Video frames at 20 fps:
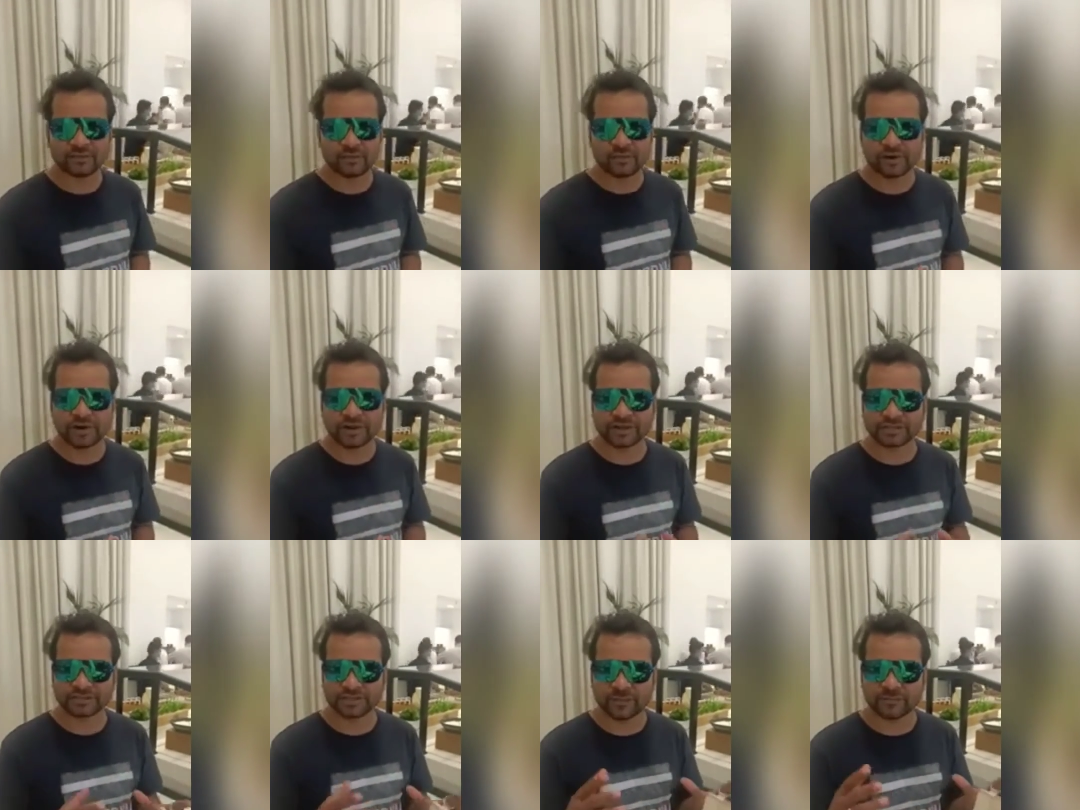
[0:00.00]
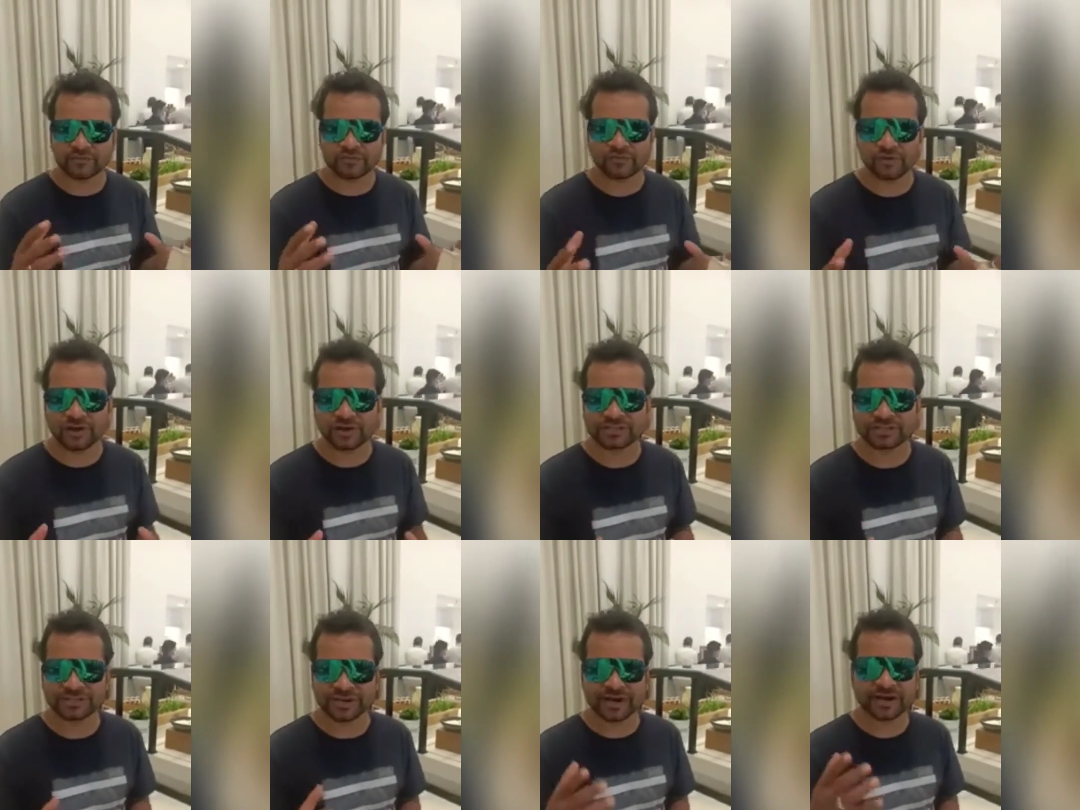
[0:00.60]
providing
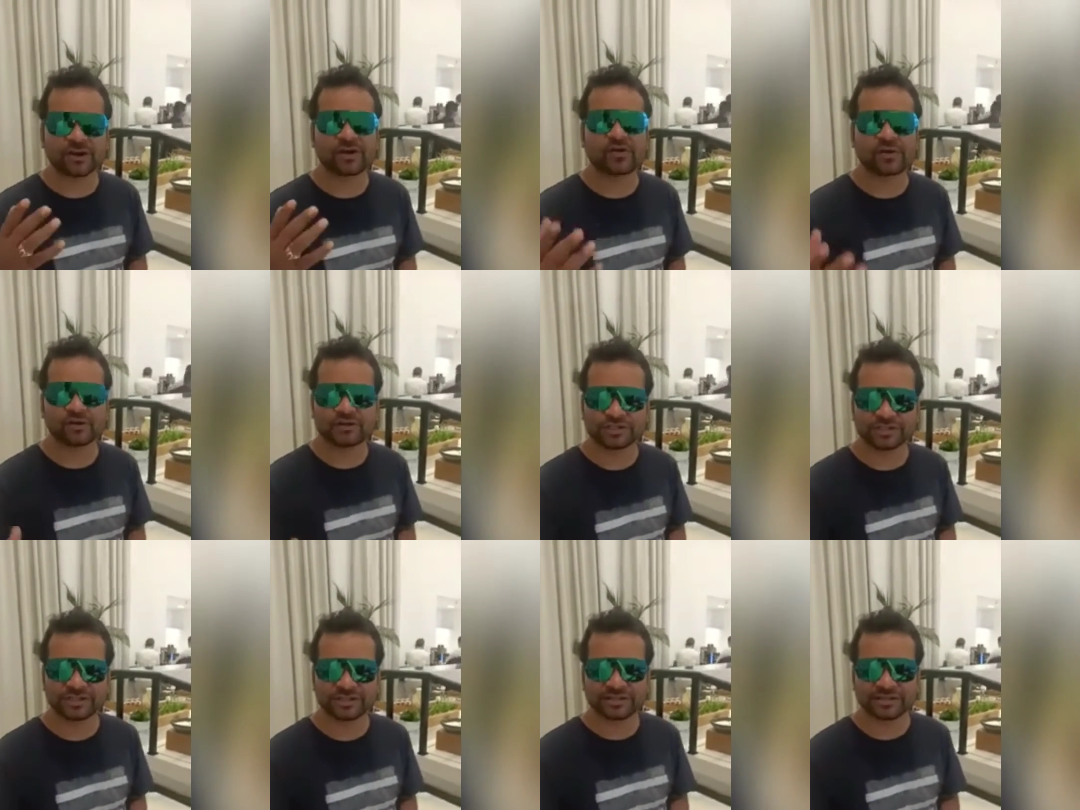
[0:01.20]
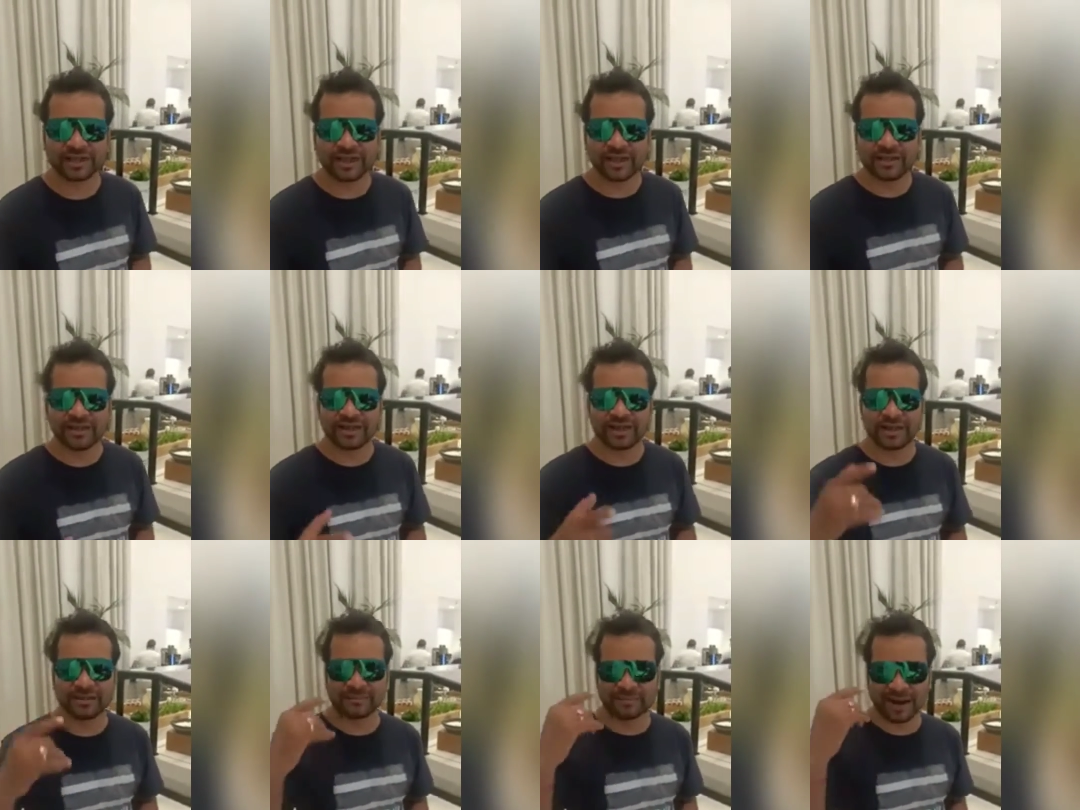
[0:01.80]
softwares, technology,
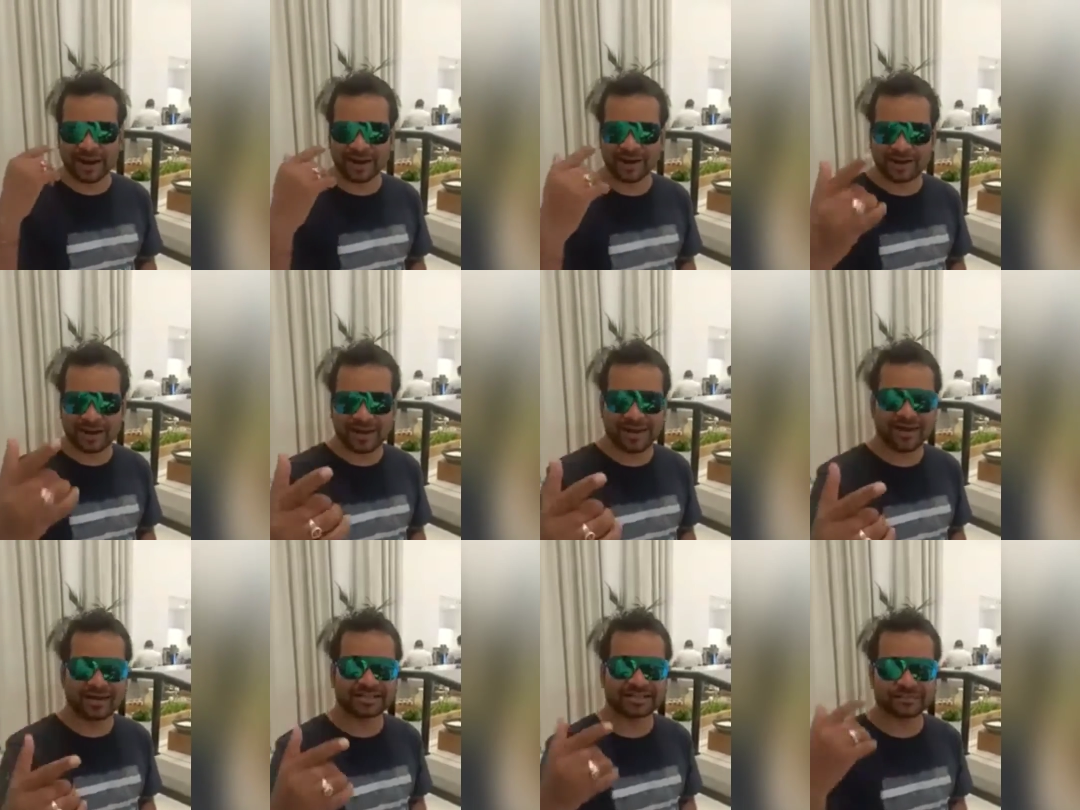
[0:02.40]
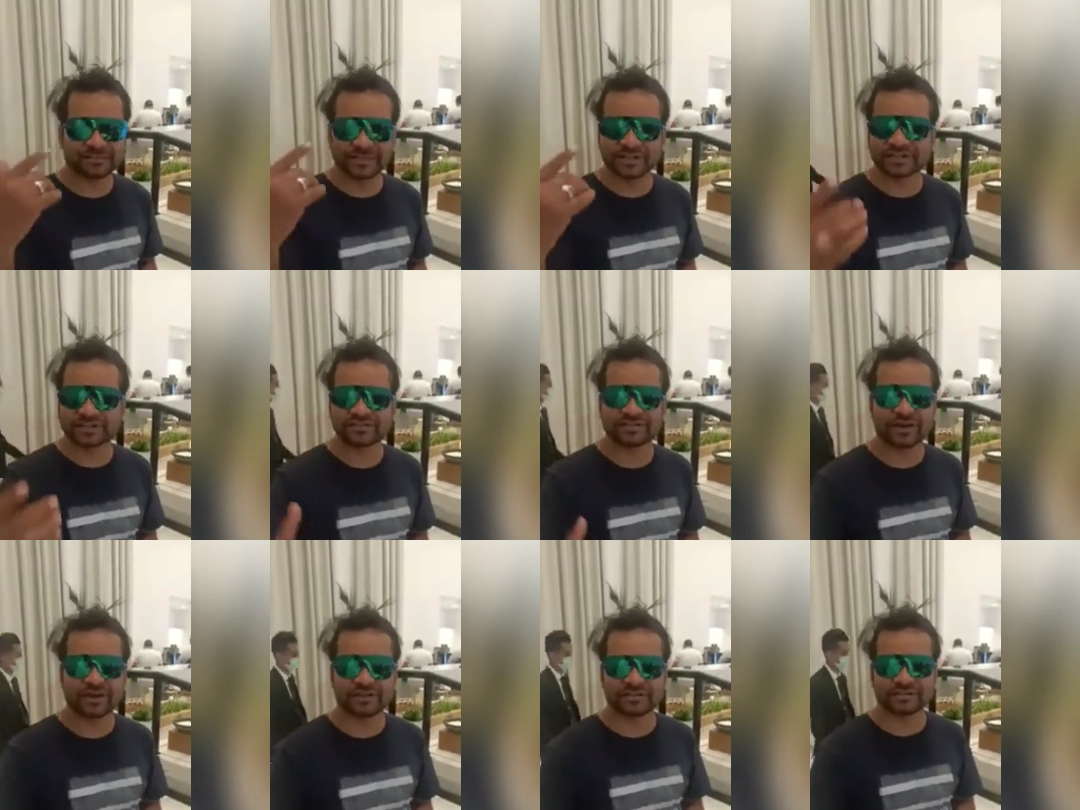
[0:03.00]
and X,
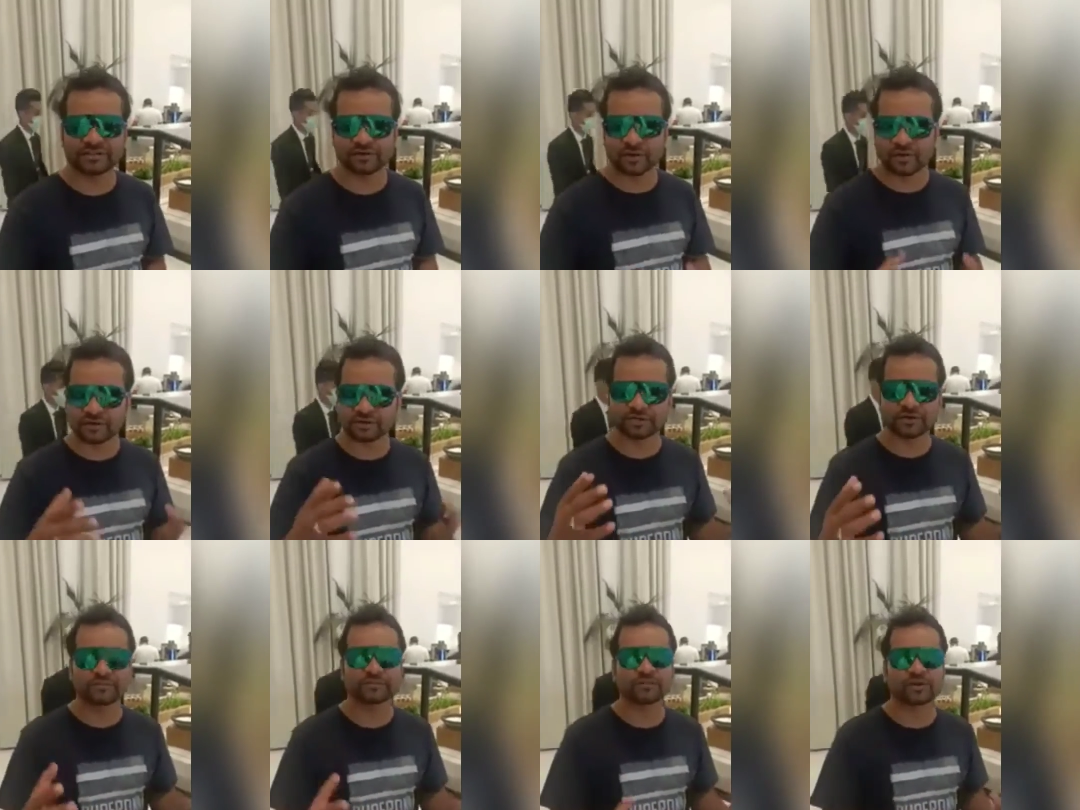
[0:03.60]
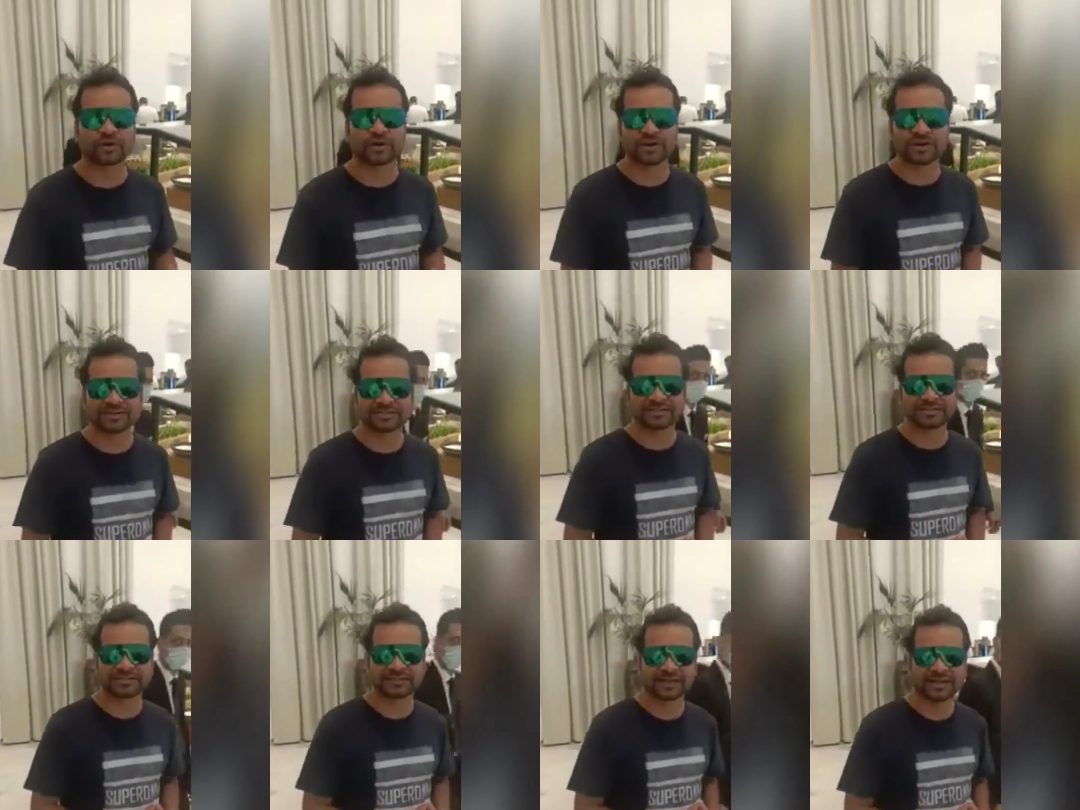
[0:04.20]
Mixtra, these awesome
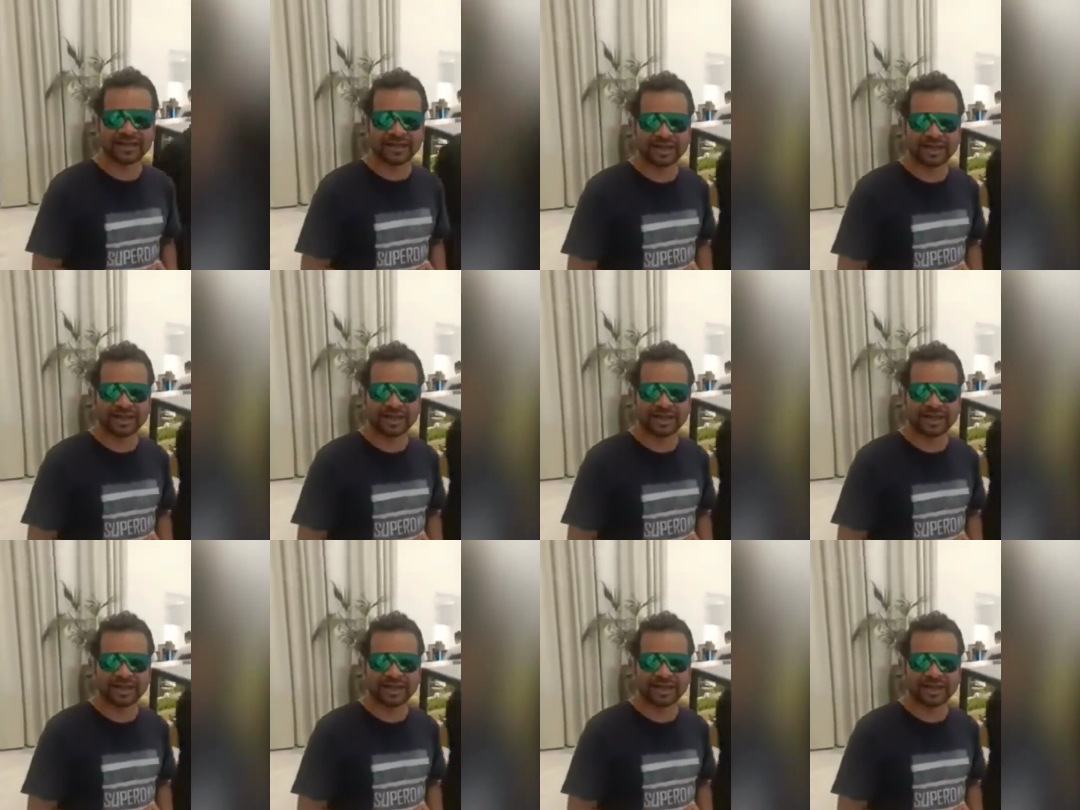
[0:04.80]
products.